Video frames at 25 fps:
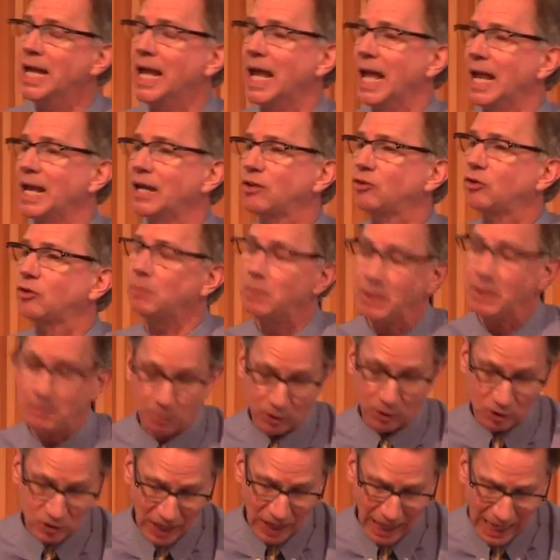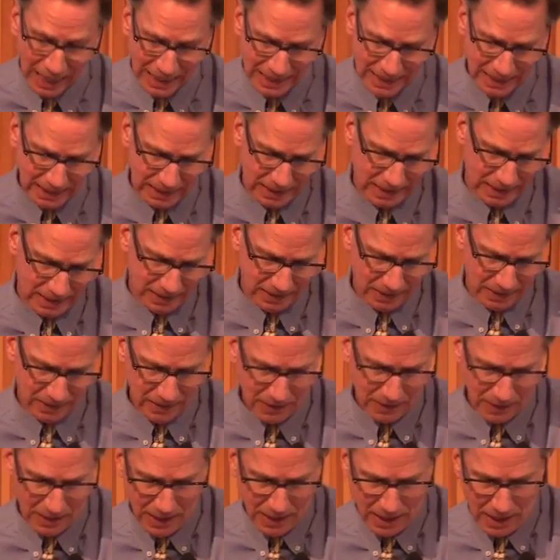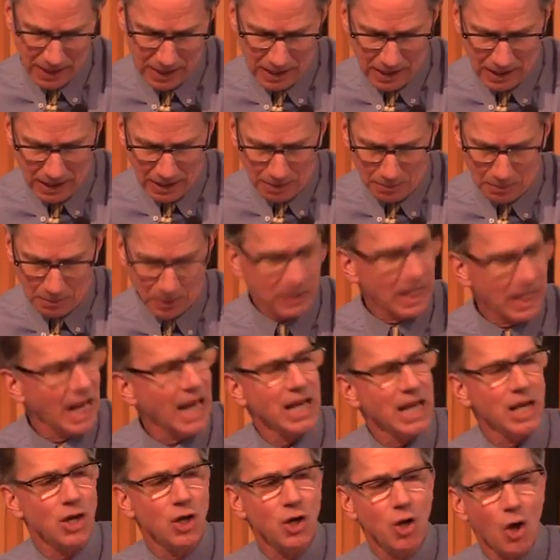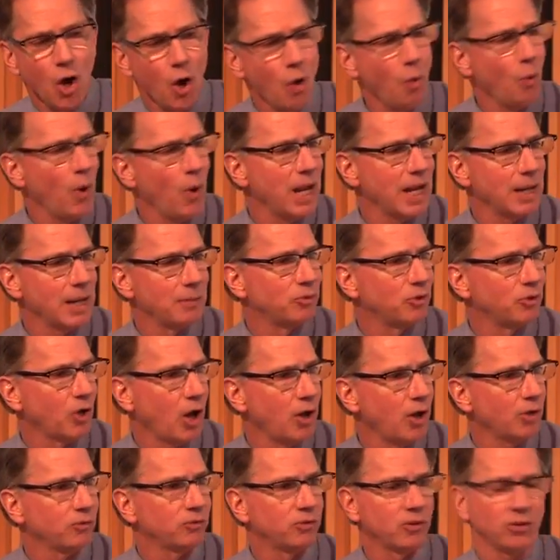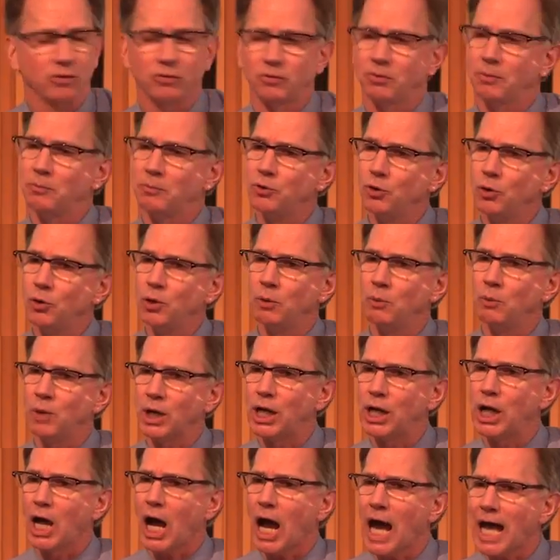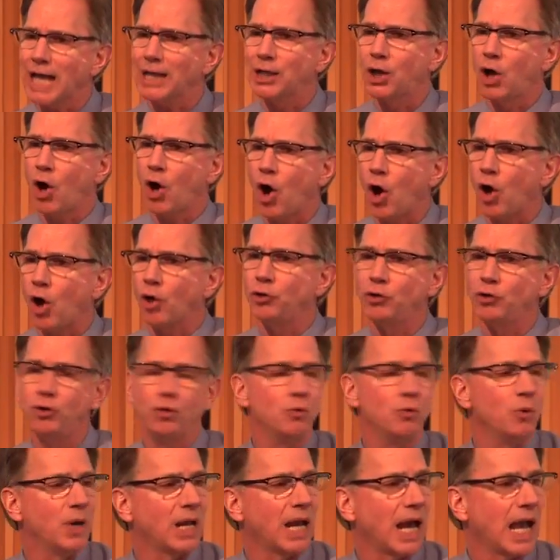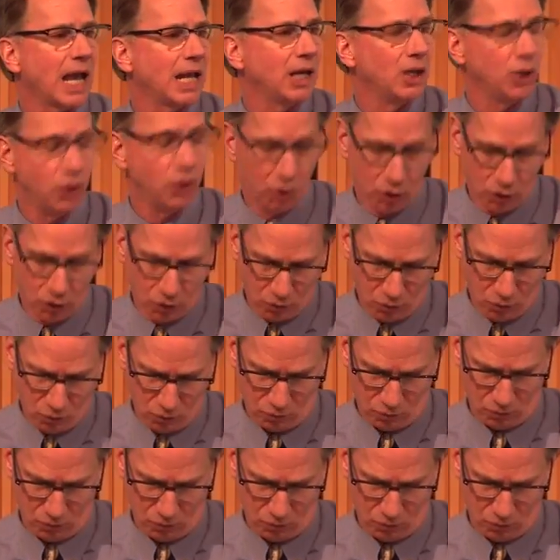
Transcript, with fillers: and it's to be protected. But that in no way absolves us from doing what God called you and I to do.